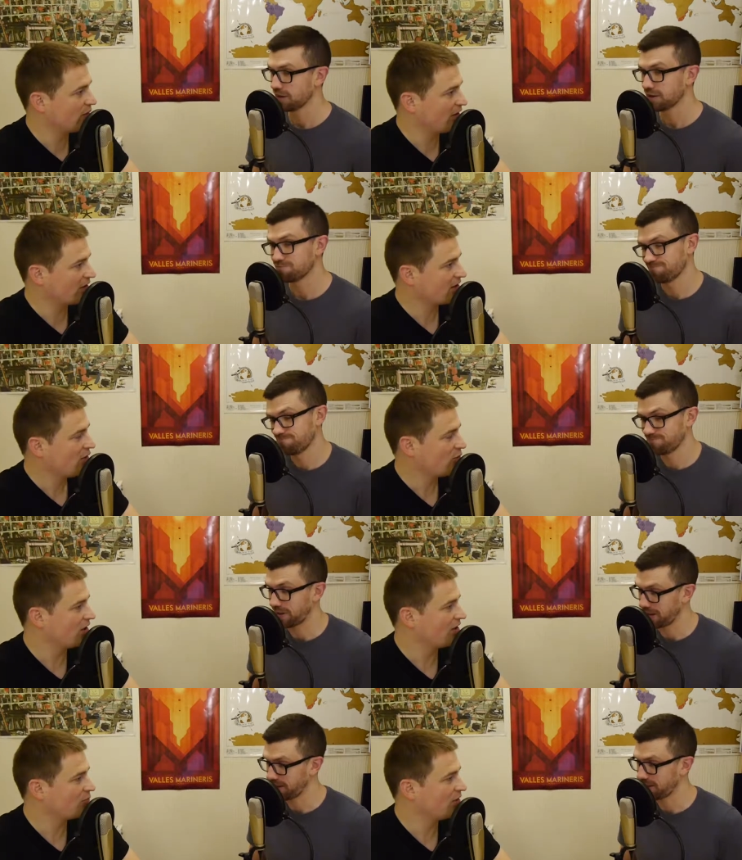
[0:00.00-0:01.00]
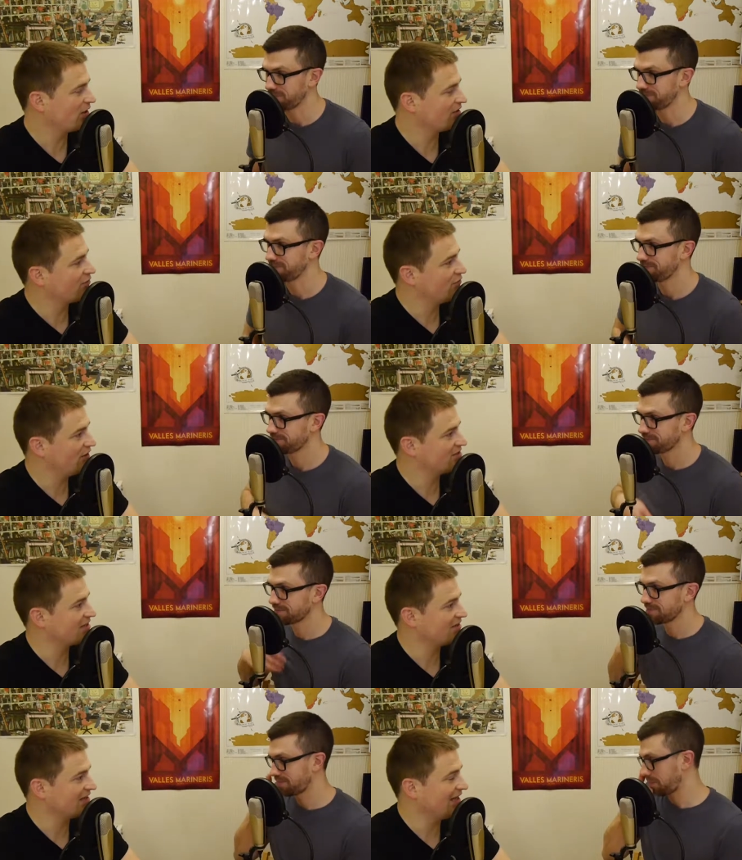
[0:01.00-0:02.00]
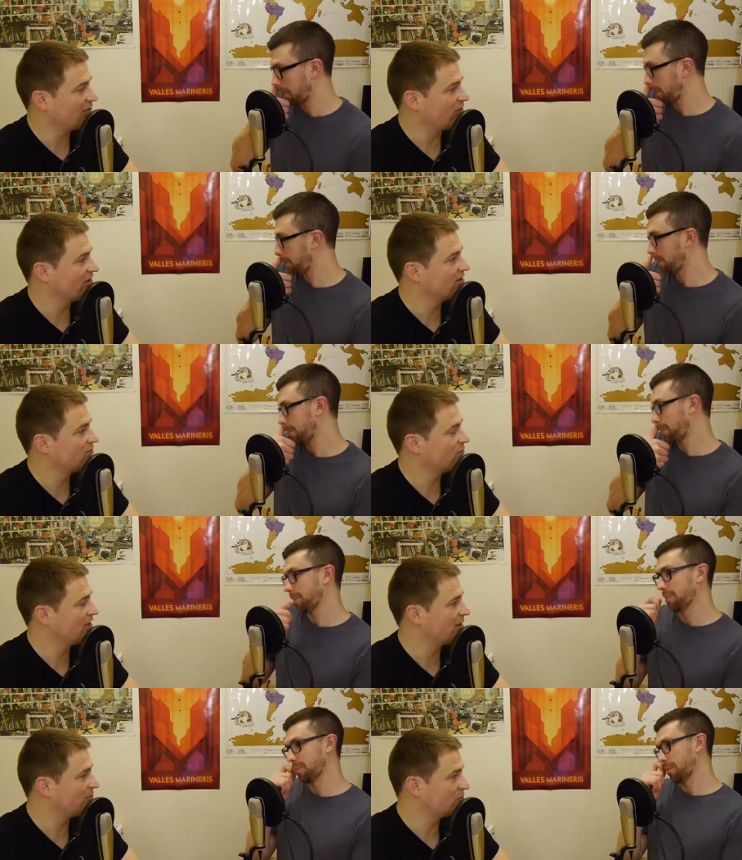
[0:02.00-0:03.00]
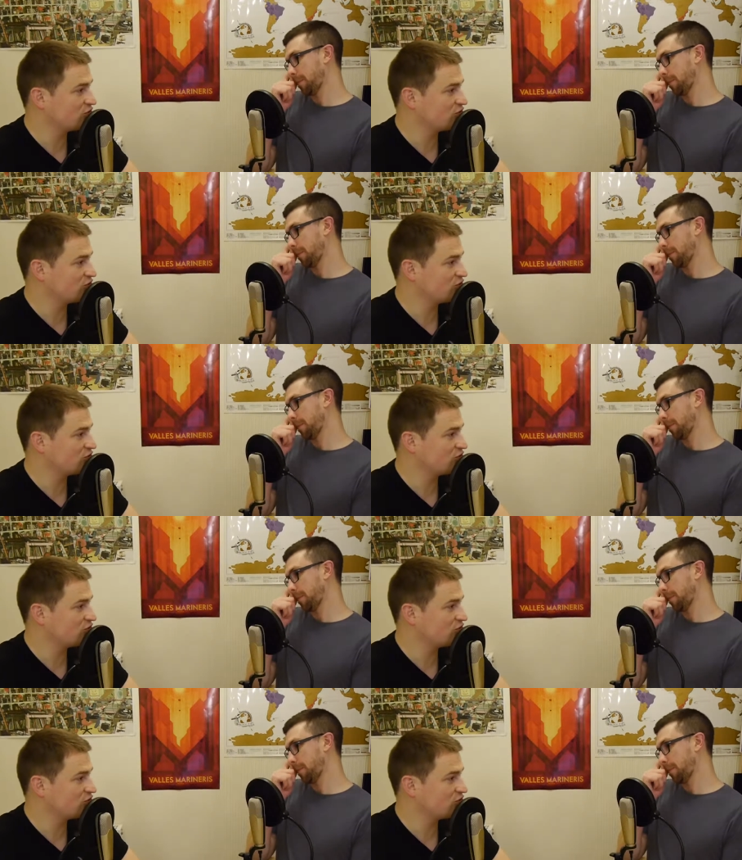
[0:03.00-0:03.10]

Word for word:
Speaker 1: so we're like we're like yeah. we're like the first out the gate, right? We mm. come mm.